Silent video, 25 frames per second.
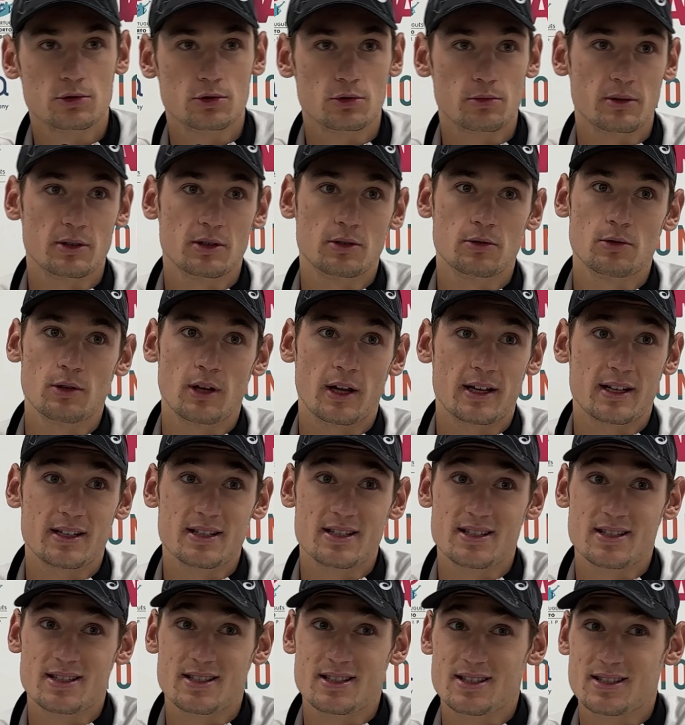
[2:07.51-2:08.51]
Do we do like
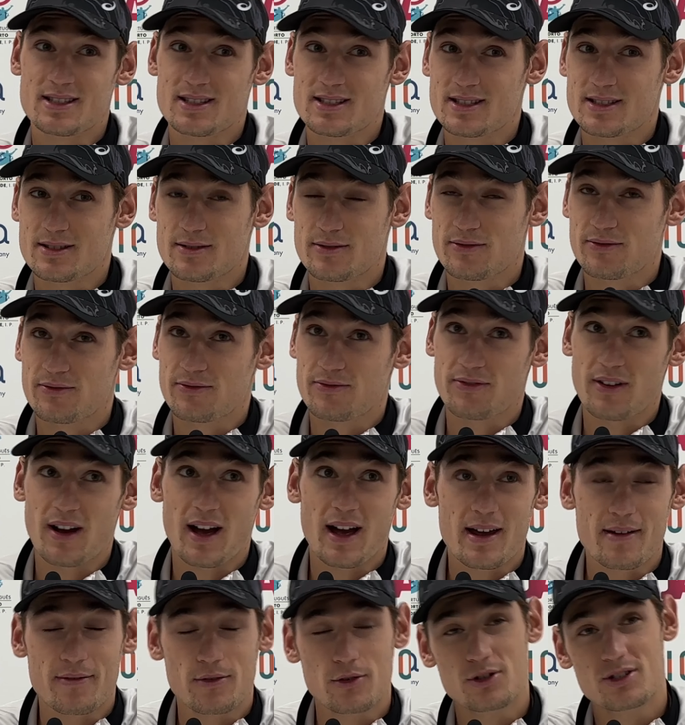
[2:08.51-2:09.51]

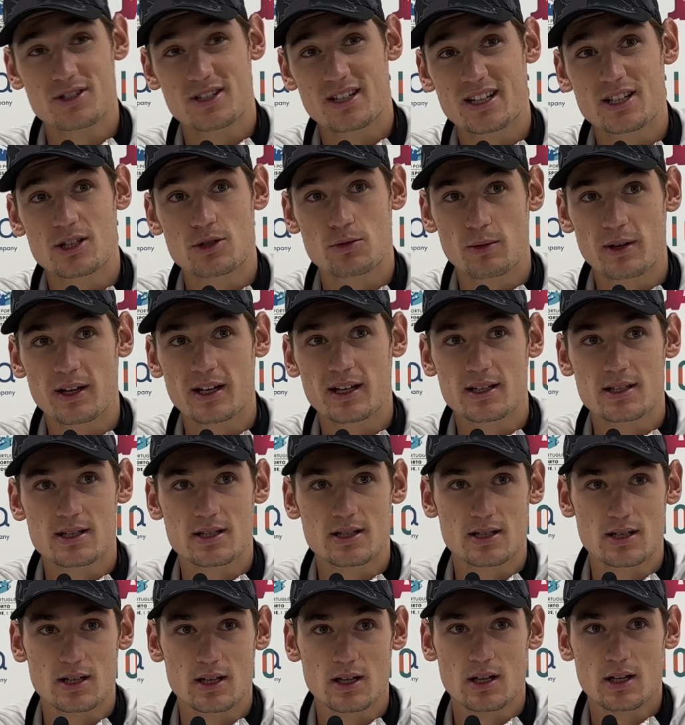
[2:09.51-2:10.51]
5 or 6
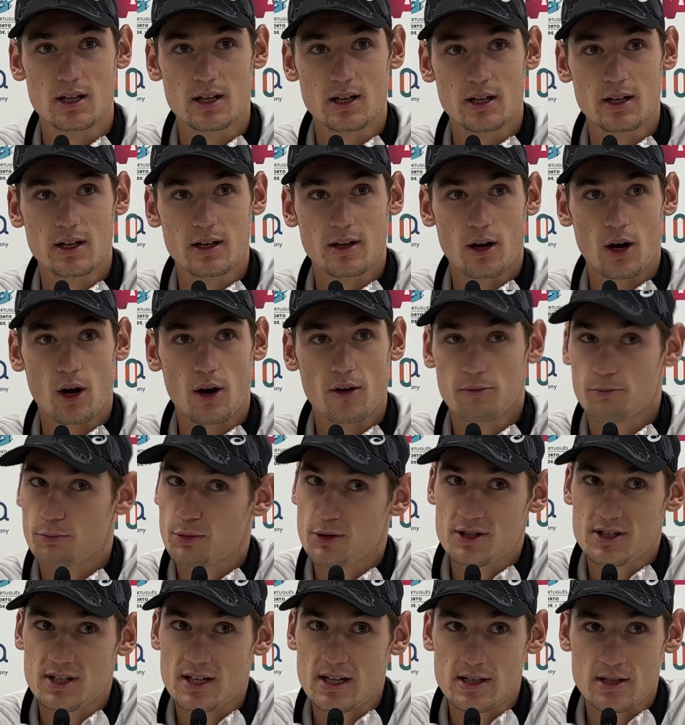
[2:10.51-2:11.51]
weeks of
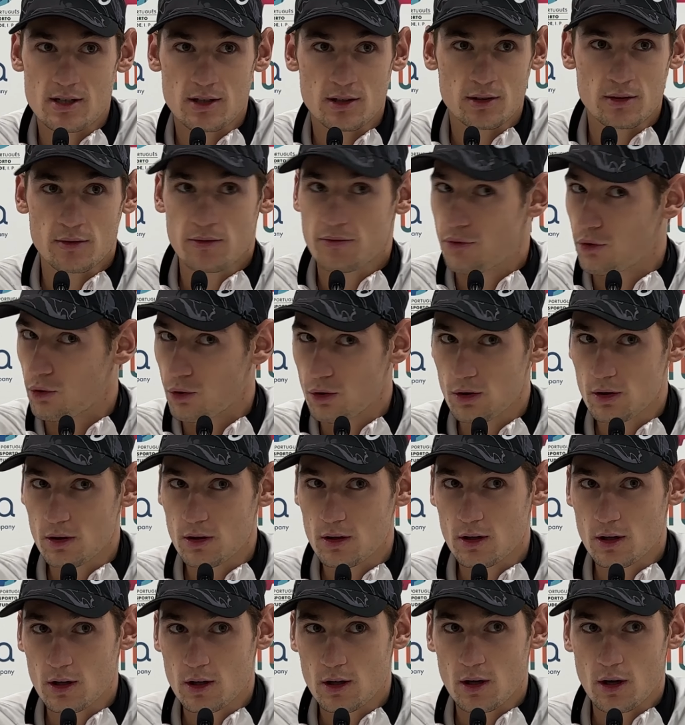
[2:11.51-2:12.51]
pre-season
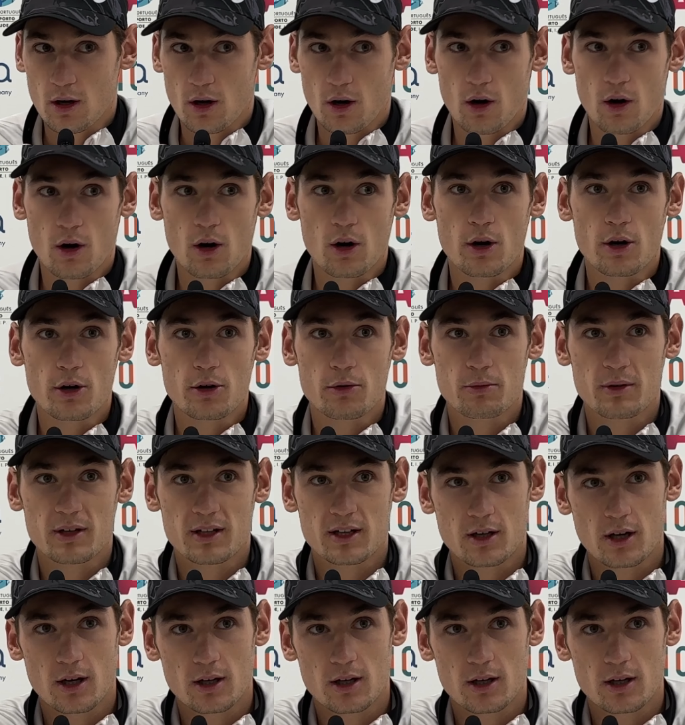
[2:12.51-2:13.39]
full, or we